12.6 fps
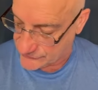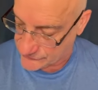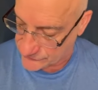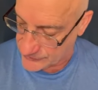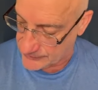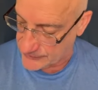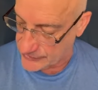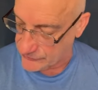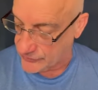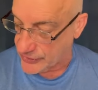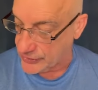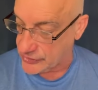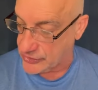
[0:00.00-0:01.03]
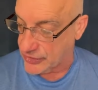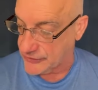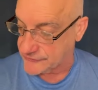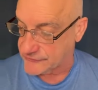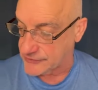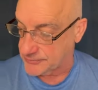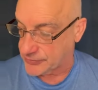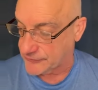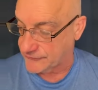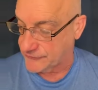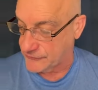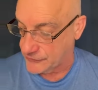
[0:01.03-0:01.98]
extremely rare, costly
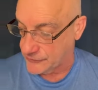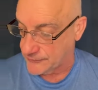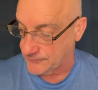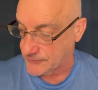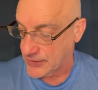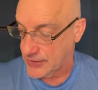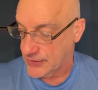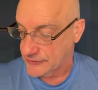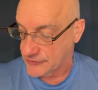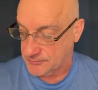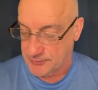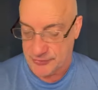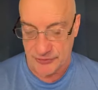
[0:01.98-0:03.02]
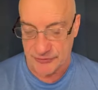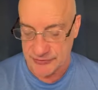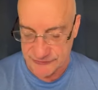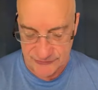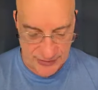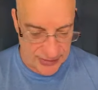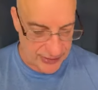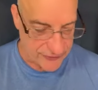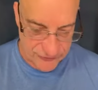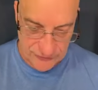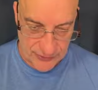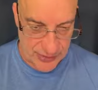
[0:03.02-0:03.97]
perfume, the purest
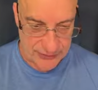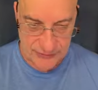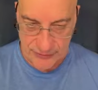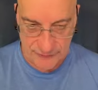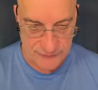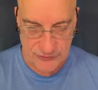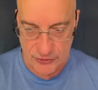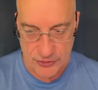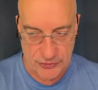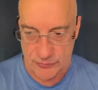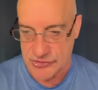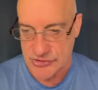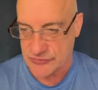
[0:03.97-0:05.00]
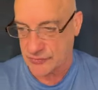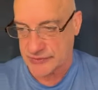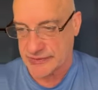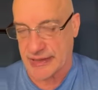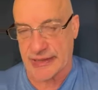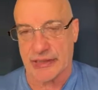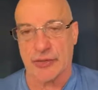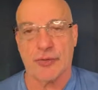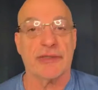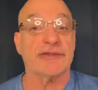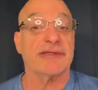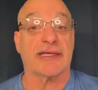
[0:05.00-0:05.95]
extract of nard, which is what they
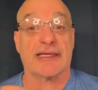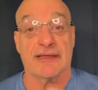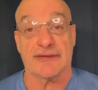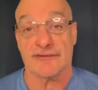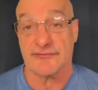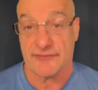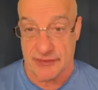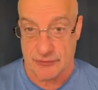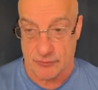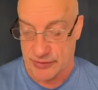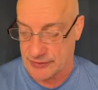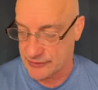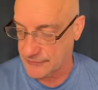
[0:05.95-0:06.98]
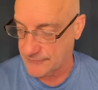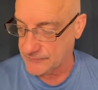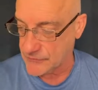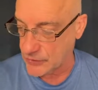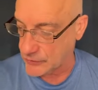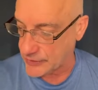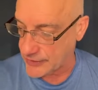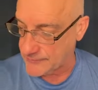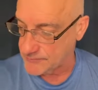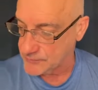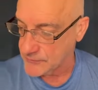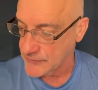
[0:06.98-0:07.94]
anoint the king's feet with.
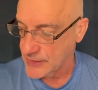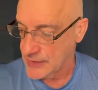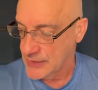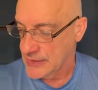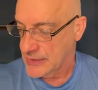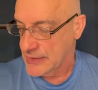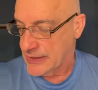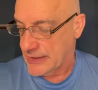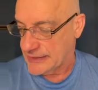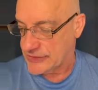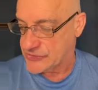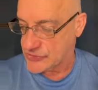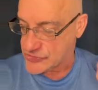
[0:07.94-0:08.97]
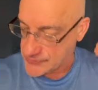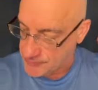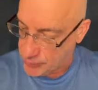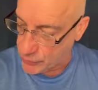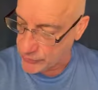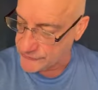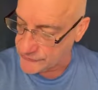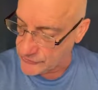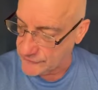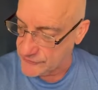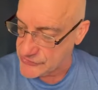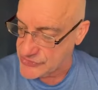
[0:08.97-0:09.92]
Okay, and then so she pours
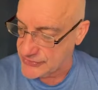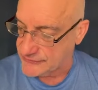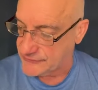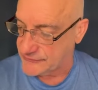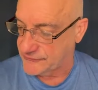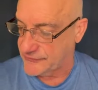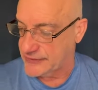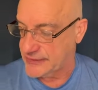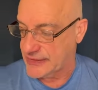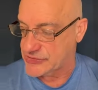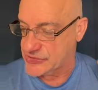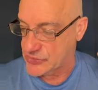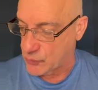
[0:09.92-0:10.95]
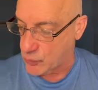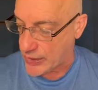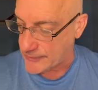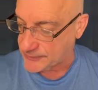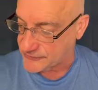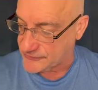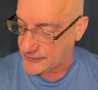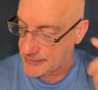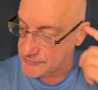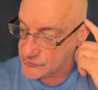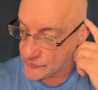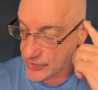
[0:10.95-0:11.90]
it over Jesus' feet and she wipes
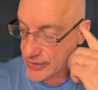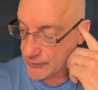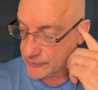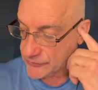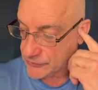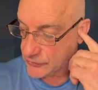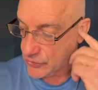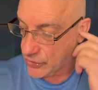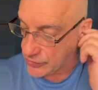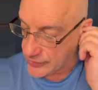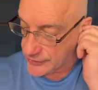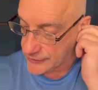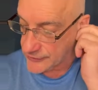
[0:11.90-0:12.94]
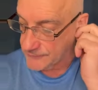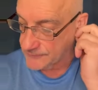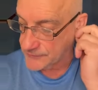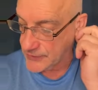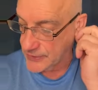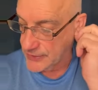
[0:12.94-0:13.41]
them dry with her long hair,